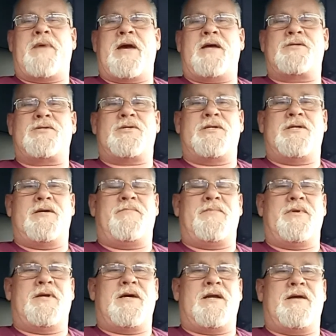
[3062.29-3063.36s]
patched it up
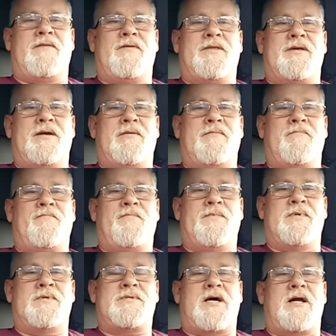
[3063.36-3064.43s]
and got everything
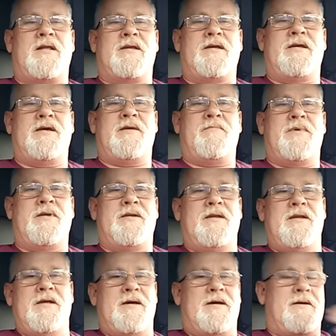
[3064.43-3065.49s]
solid again. But
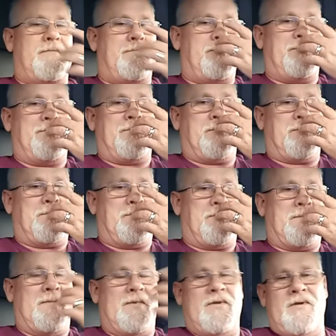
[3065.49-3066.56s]

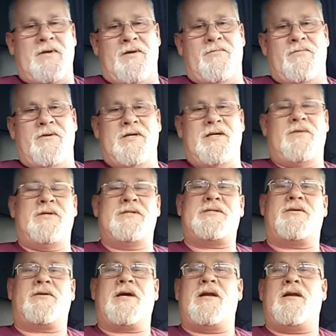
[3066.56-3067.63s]
we
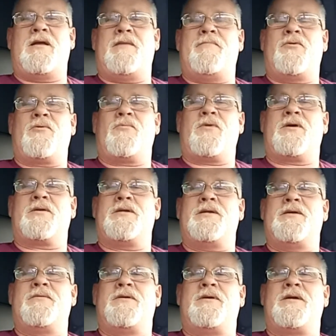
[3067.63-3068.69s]
still got a lot more work to
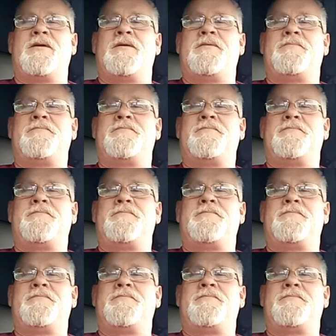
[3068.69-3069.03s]
do on it.